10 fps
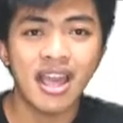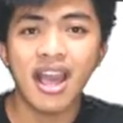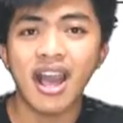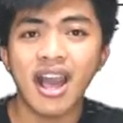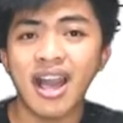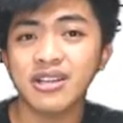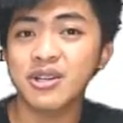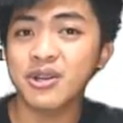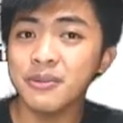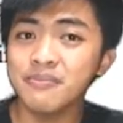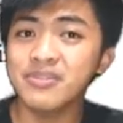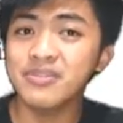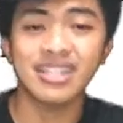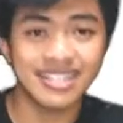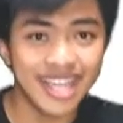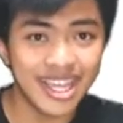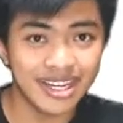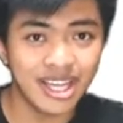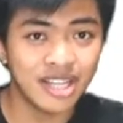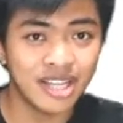Ungrouped
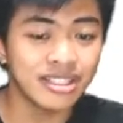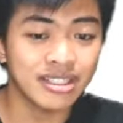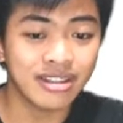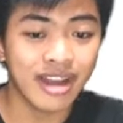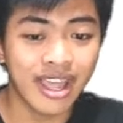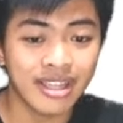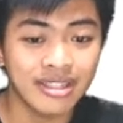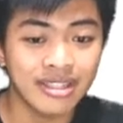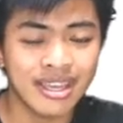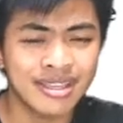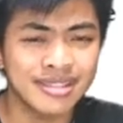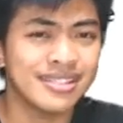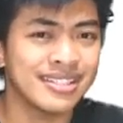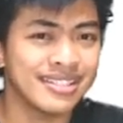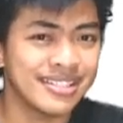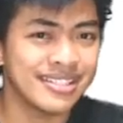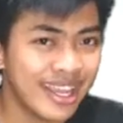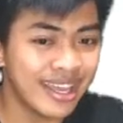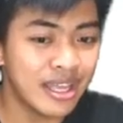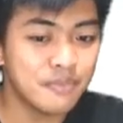data, on the other hand, is
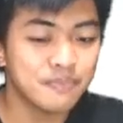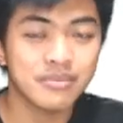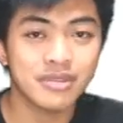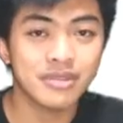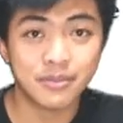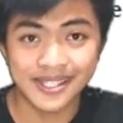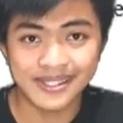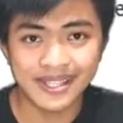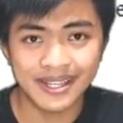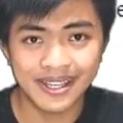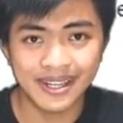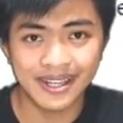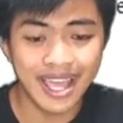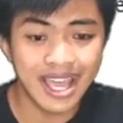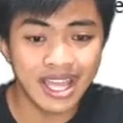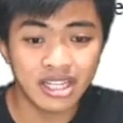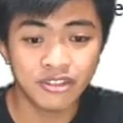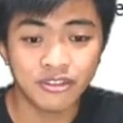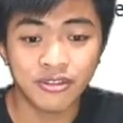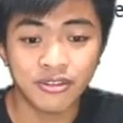data presented in a
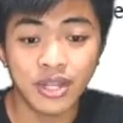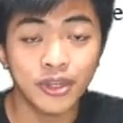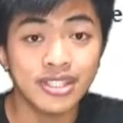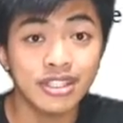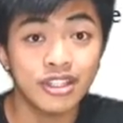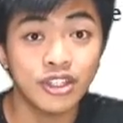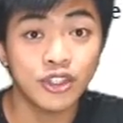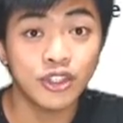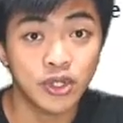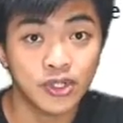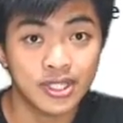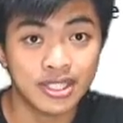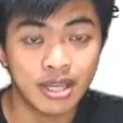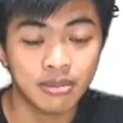frequency distribution table.